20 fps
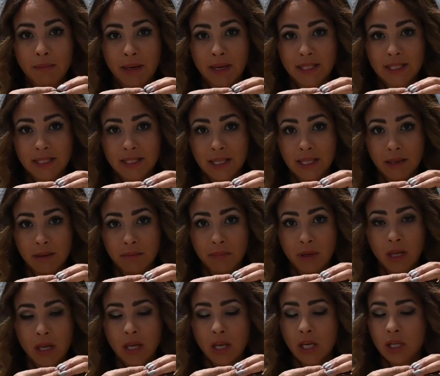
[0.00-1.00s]
in my
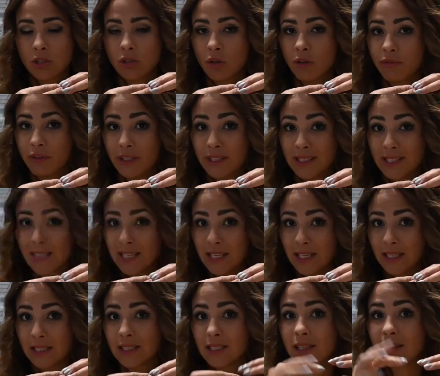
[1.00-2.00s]
seam. So if it
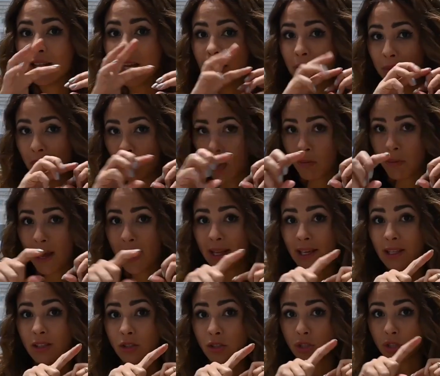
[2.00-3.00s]
didn't, then I'm gonna go
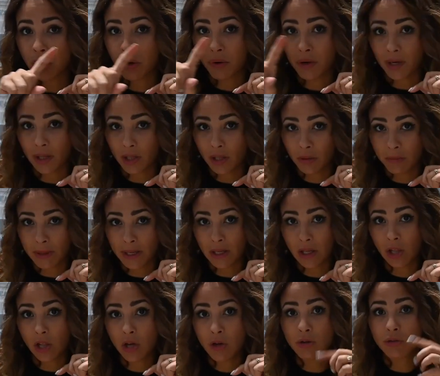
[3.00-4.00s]
back and sew it a little bit
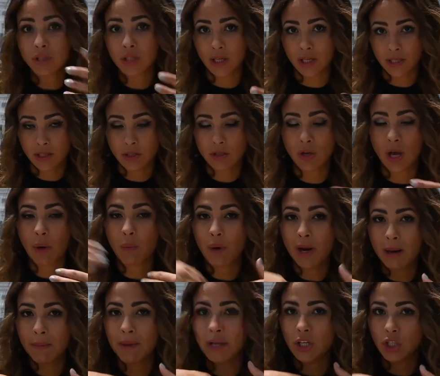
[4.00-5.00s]
closer. So I
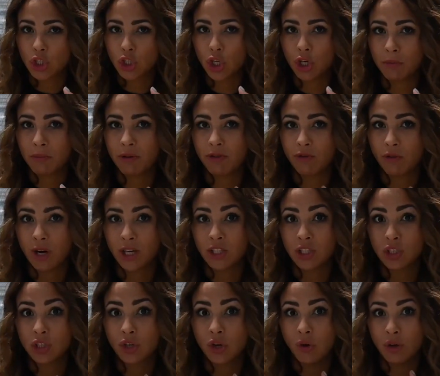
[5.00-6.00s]
wanna make sure before I
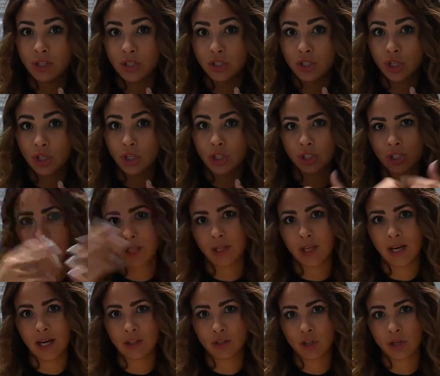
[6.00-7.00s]
just go and serge and
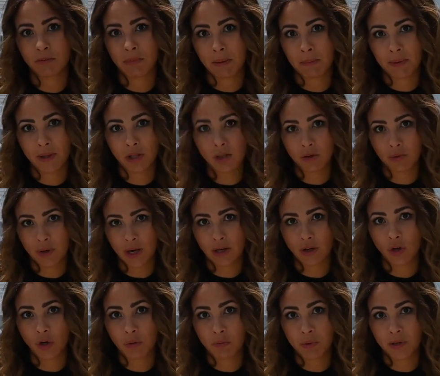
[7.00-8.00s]
then I turn my pillow
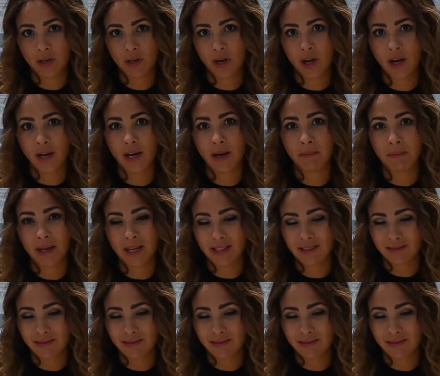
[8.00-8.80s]
around, go to put it on, and